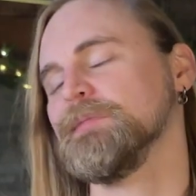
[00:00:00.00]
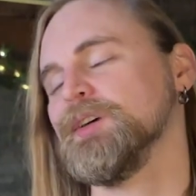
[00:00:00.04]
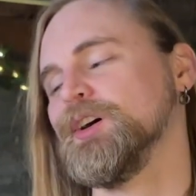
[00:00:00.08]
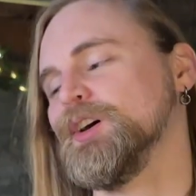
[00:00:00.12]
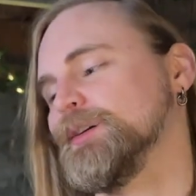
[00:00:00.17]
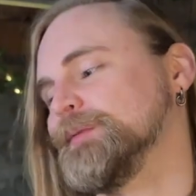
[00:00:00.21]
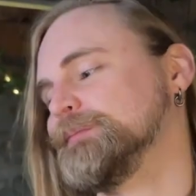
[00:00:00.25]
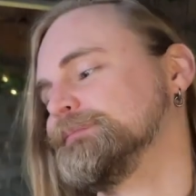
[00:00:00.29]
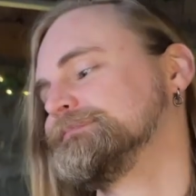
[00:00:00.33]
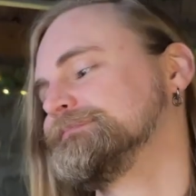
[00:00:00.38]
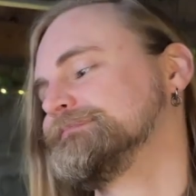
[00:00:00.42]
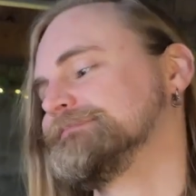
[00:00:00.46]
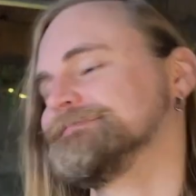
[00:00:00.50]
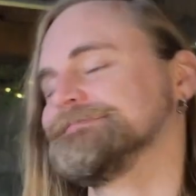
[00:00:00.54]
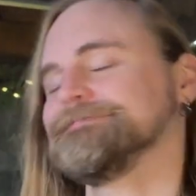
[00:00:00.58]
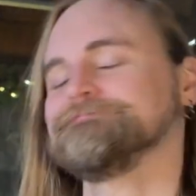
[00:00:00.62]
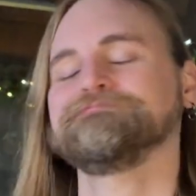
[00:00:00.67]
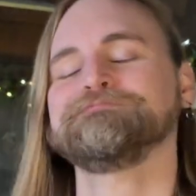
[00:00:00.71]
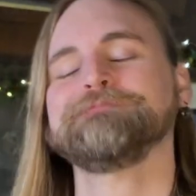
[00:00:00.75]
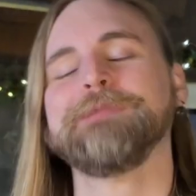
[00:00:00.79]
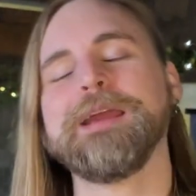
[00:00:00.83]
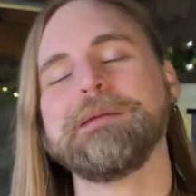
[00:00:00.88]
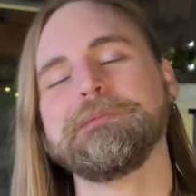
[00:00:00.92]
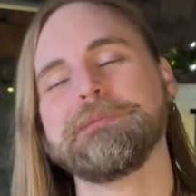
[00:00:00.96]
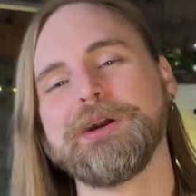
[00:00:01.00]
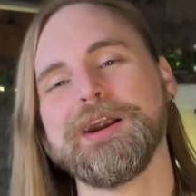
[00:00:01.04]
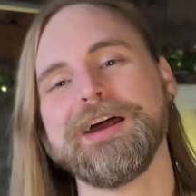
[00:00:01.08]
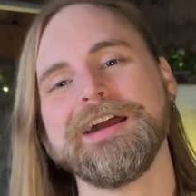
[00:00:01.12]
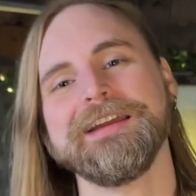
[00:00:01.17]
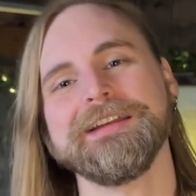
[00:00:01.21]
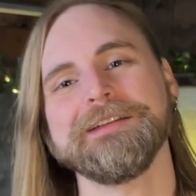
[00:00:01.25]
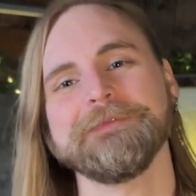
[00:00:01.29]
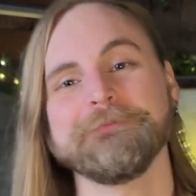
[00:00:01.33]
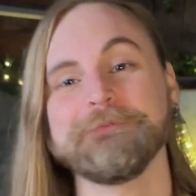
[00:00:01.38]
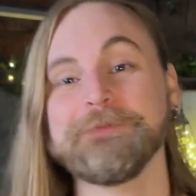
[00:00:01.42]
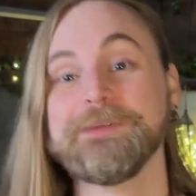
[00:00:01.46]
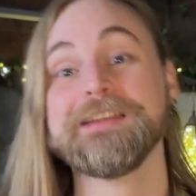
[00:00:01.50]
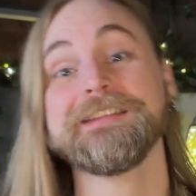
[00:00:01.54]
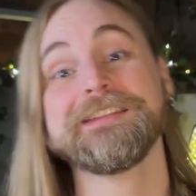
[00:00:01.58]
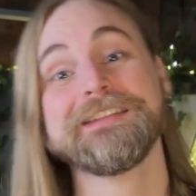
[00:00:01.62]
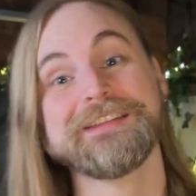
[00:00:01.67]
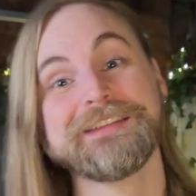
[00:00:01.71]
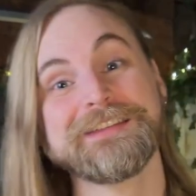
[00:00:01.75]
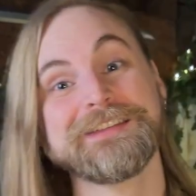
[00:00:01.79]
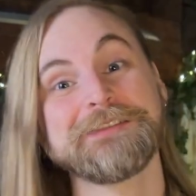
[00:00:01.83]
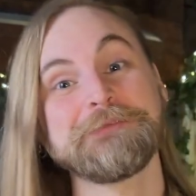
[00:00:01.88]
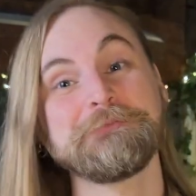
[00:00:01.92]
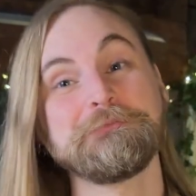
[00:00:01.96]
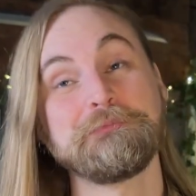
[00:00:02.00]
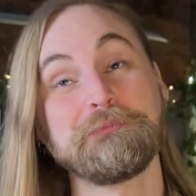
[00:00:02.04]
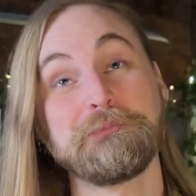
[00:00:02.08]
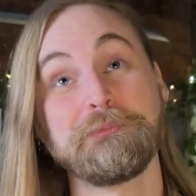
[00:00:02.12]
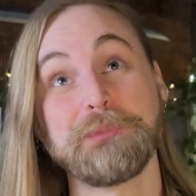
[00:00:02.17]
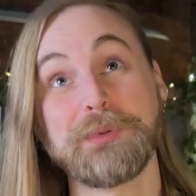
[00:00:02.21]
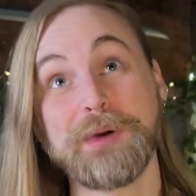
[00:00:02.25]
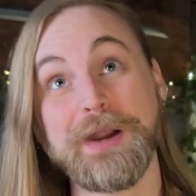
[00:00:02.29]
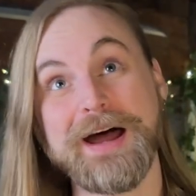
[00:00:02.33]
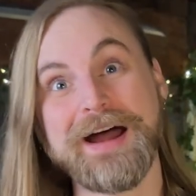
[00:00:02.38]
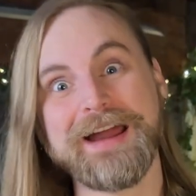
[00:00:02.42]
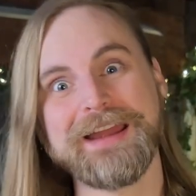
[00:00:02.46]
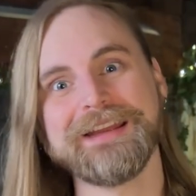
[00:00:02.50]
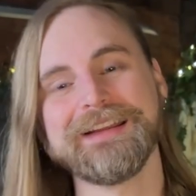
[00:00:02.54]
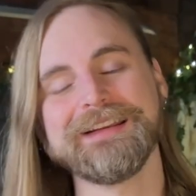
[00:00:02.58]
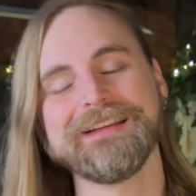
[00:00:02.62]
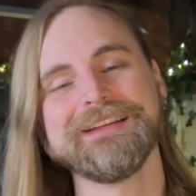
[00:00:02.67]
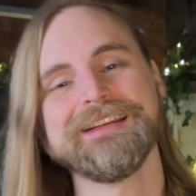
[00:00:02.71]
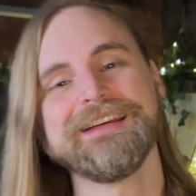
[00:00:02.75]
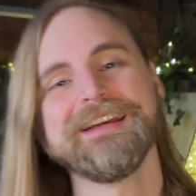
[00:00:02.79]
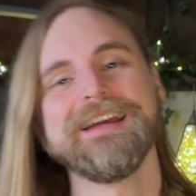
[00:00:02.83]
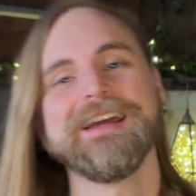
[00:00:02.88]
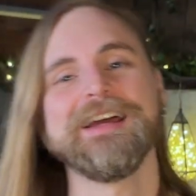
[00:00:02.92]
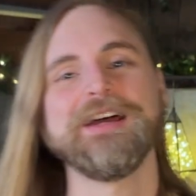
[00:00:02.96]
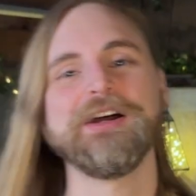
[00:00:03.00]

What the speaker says: Oh, hey Brian. This is Brian,